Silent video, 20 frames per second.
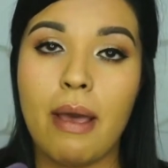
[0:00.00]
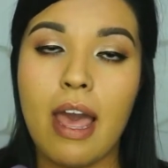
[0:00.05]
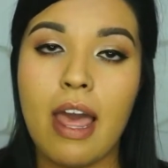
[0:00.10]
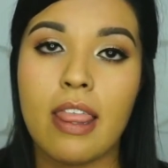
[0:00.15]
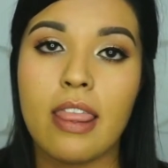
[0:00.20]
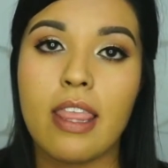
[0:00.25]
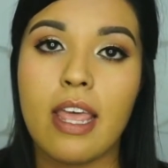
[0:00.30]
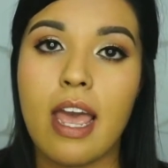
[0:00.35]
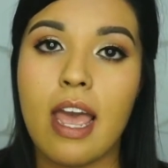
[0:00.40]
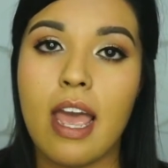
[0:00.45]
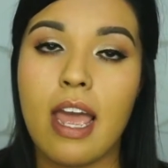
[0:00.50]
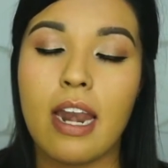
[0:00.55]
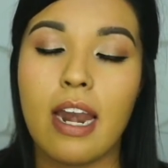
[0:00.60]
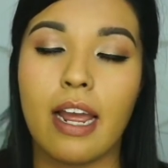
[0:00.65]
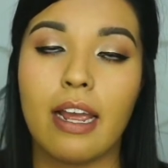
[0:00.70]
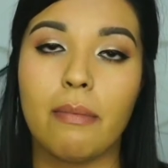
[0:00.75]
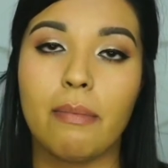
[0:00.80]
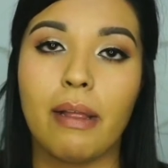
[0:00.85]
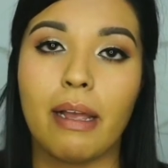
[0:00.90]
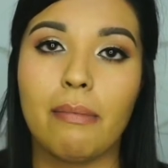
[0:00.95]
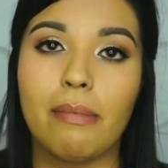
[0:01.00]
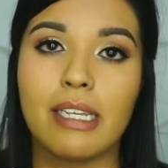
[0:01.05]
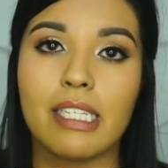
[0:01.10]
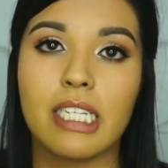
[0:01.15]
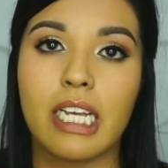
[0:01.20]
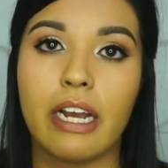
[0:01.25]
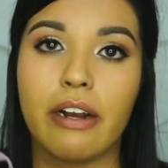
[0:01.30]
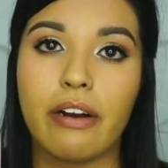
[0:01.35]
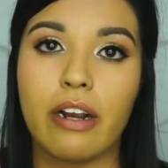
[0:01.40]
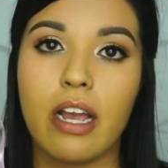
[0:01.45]
and then I apply
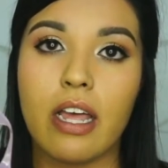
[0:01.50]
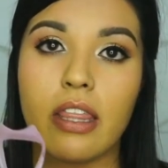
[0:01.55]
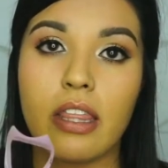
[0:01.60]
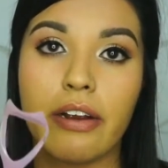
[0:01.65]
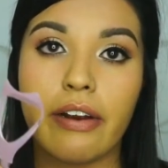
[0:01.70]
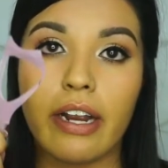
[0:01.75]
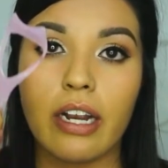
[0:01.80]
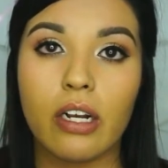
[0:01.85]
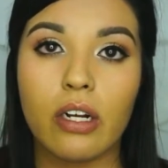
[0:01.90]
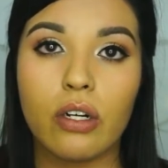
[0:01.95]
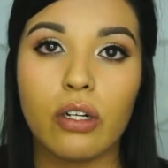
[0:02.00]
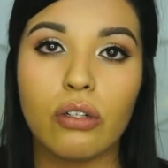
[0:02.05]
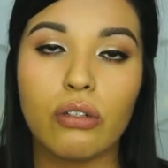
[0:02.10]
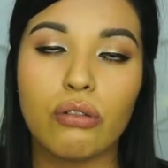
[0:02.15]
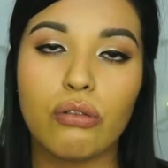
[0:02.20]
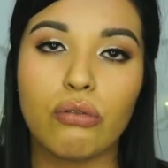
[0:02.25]
mascara and there I go